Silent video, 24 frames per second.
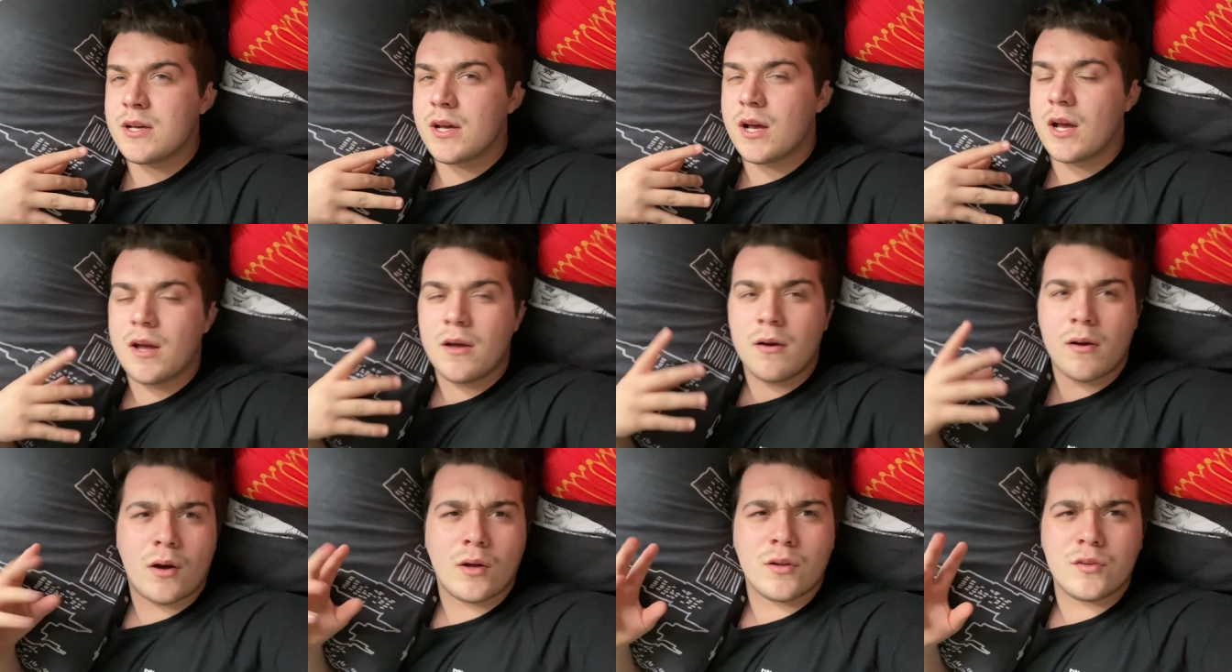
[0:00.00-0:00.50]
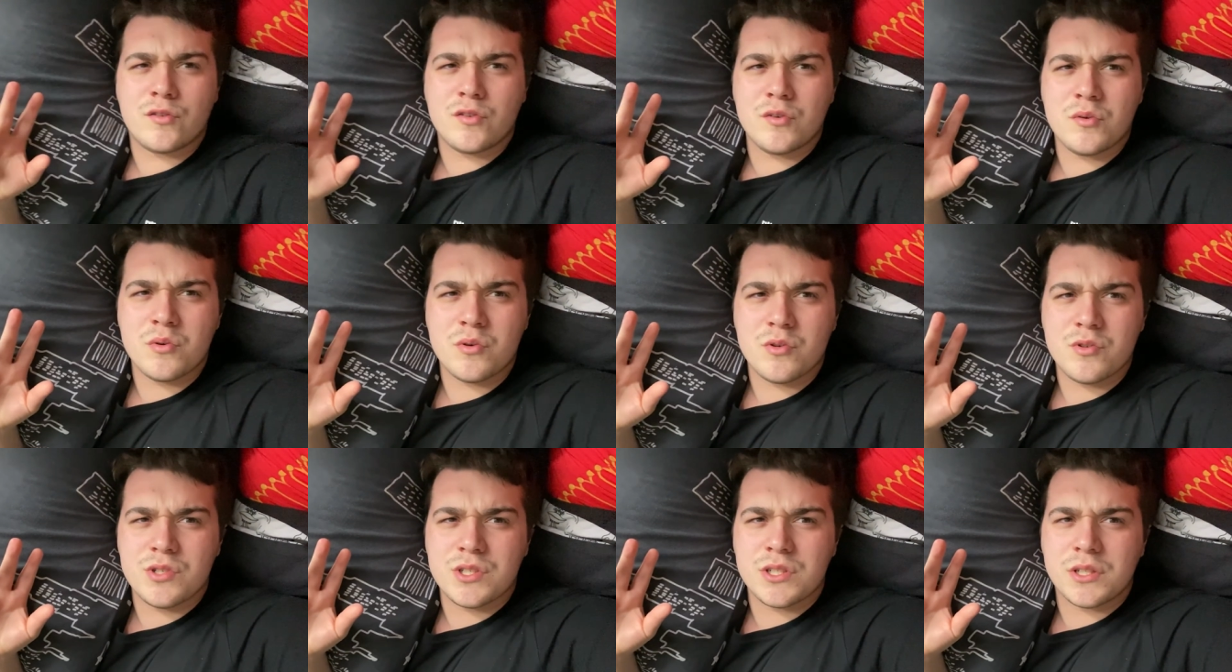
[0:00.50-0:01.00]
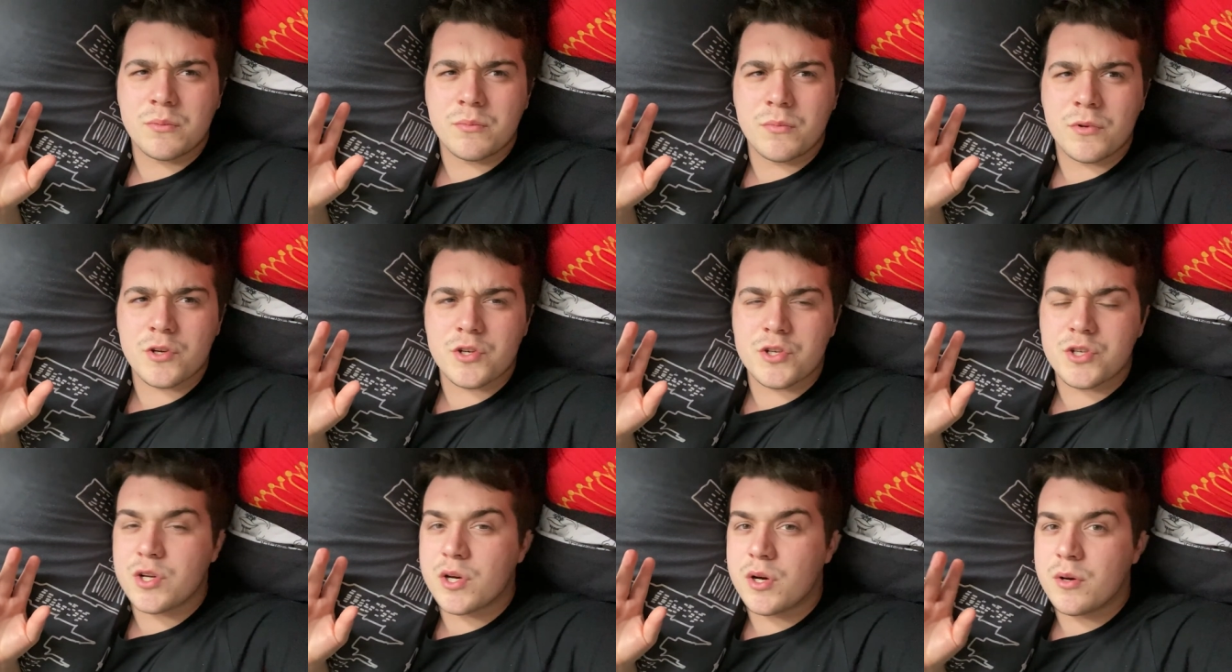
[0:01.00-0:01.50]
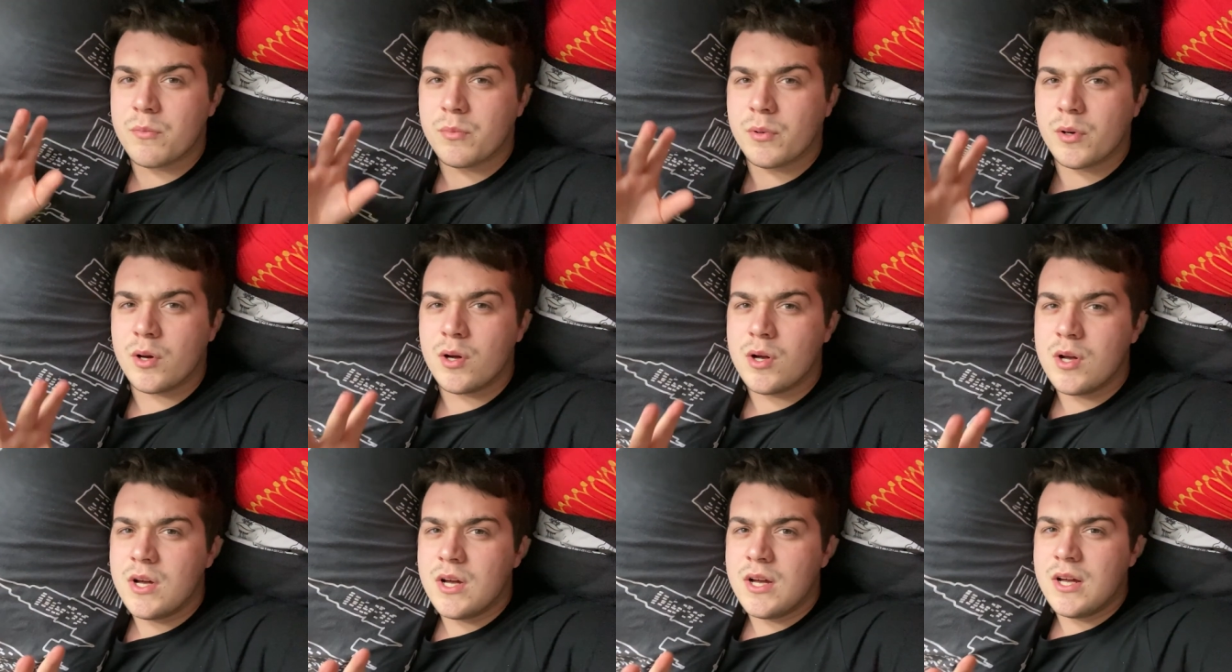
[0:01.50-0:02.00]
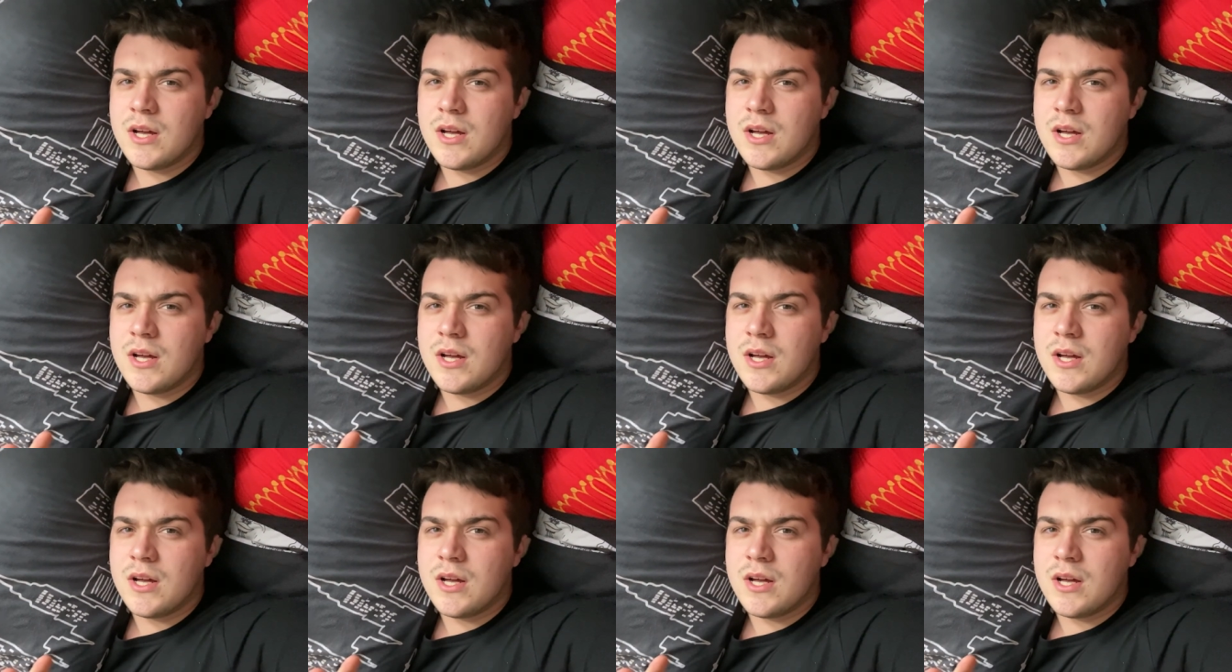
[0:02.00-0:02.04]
Or 200, I'm not sure, but